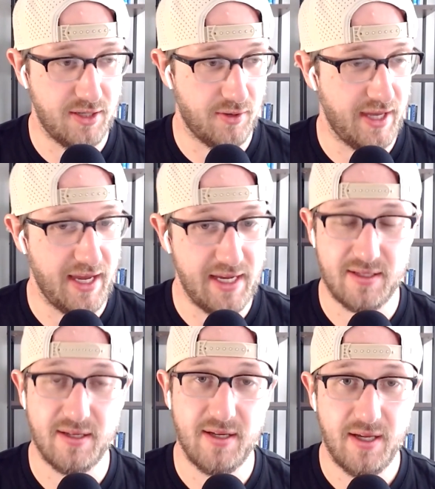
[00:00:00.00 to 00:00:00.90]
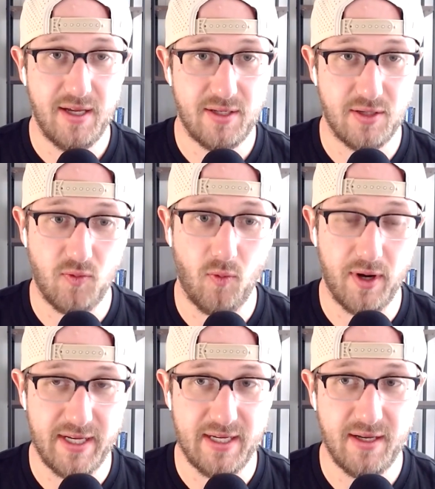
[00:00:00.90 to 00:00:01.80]
you know, the 8 to
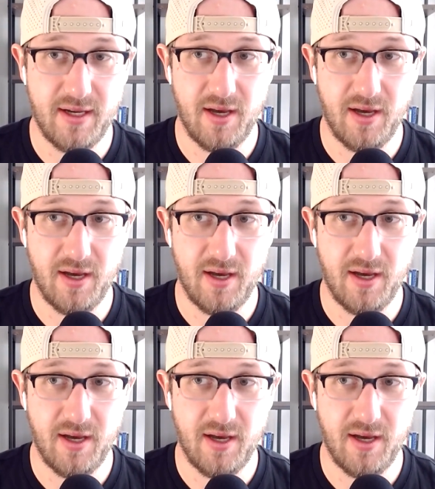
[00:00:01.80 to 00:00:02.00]
20,